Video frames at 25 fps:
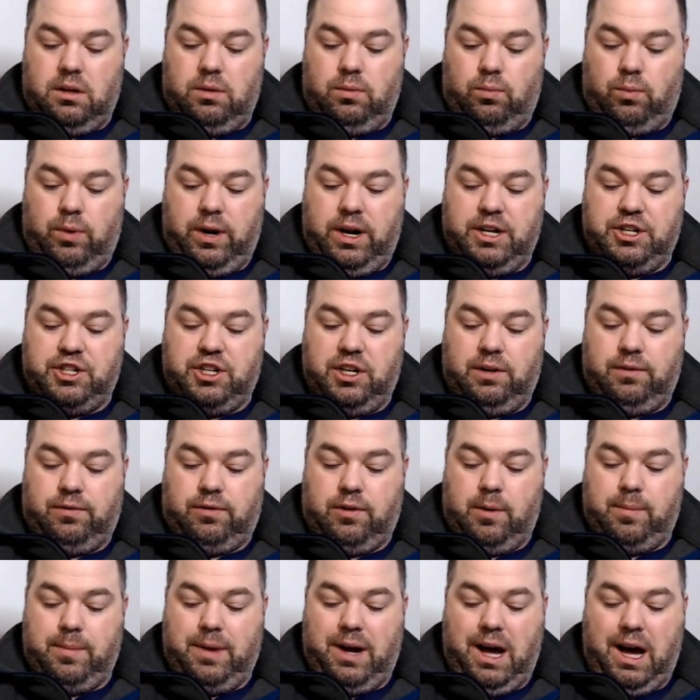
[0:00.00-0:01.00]
ranging
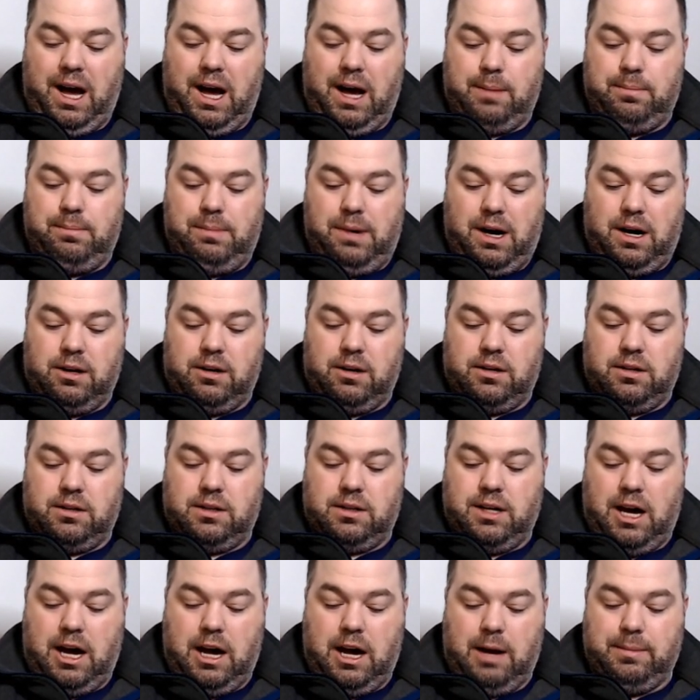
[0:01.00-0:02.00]
from hot modern
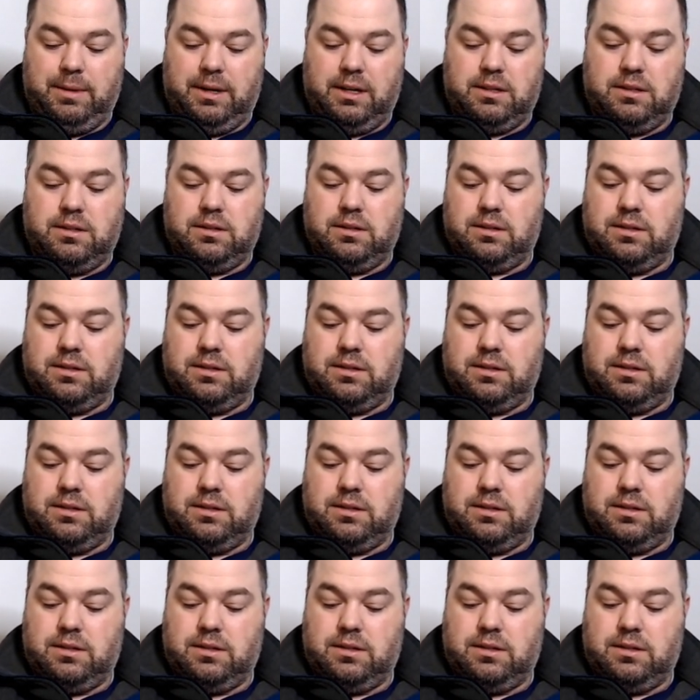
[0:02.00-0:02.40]
comics,